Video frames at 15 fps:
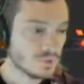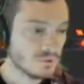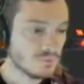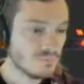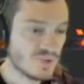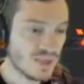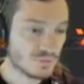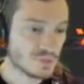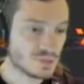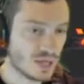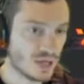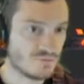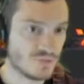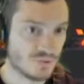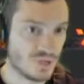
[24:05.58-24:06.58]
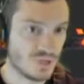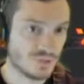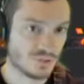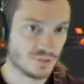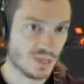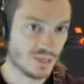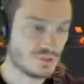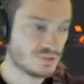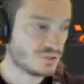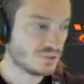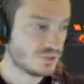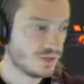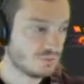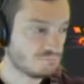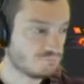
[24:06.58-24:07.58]
VMware Cloud Foundation. That's
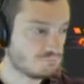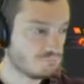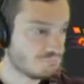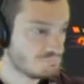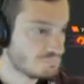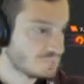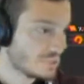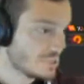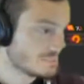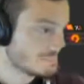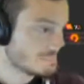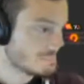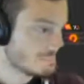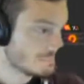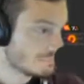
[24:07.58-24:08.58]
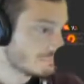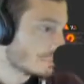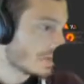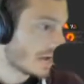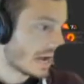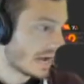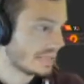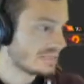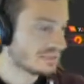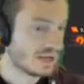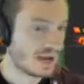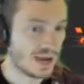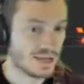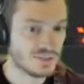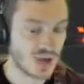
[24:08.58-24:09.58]
a pretty
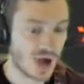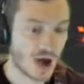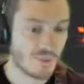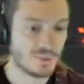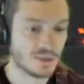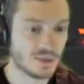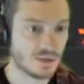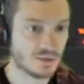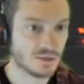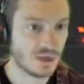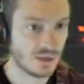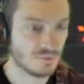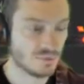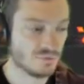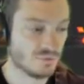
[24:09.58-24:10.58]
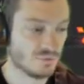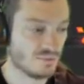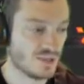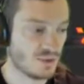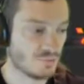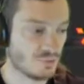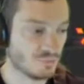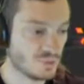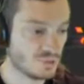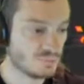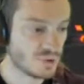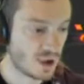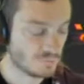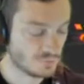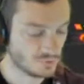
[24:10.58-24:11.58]
high topic coming from VMware, pretty
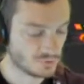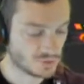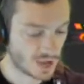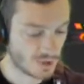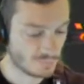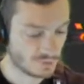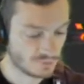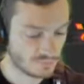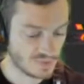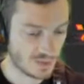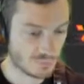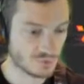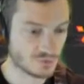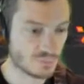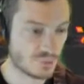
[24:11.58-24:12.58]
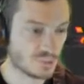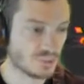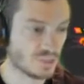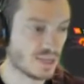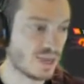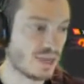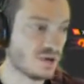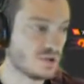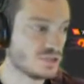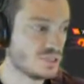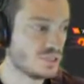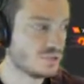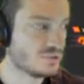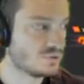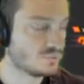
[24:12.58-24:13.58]
popular topic. VMware's putting a lot of
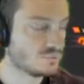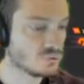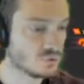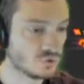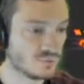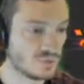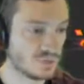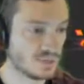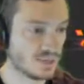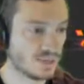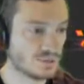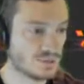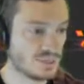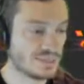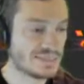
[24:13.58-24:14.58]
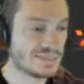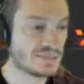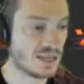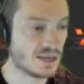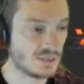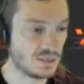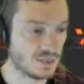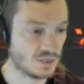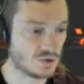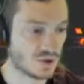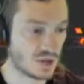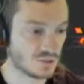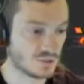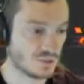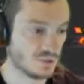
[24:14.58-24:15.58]
energy into improving that and extending it
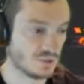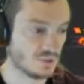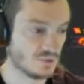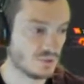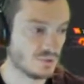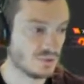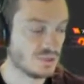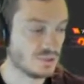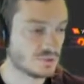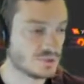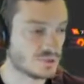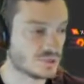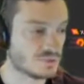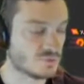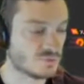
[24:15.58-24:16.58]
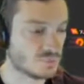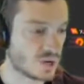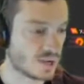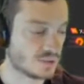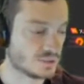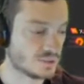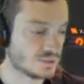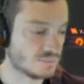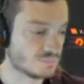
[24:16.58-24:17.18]
across their ecosystem of products.